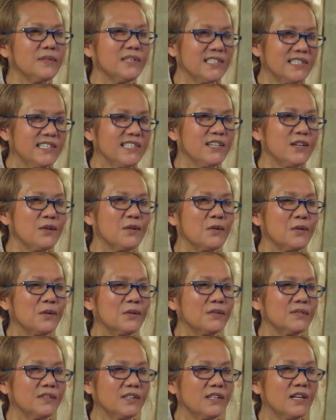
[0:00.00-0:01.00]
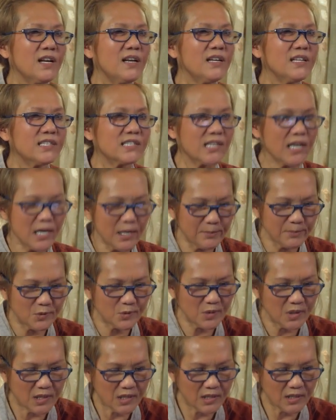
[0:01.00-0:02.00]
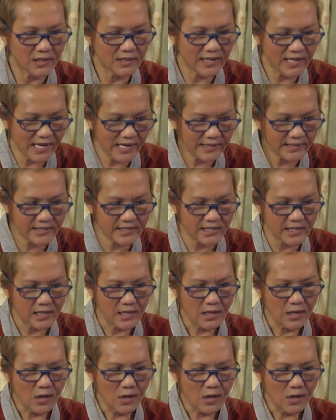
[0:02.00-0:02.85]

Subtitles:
I mean, the knowledge came to her that